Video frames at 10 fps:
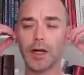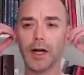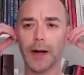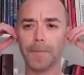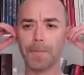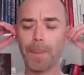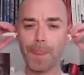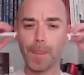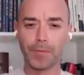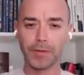
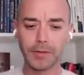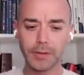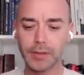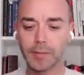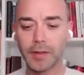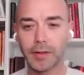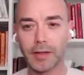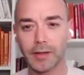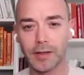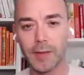But this is something
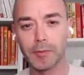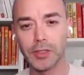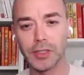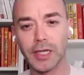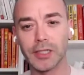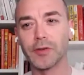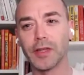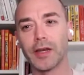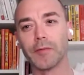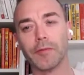that came out just yesterday
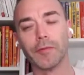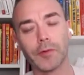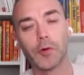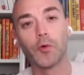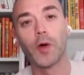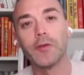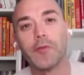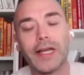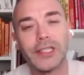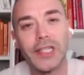that I'm quite
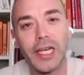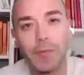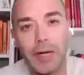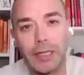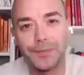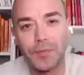fascinated by,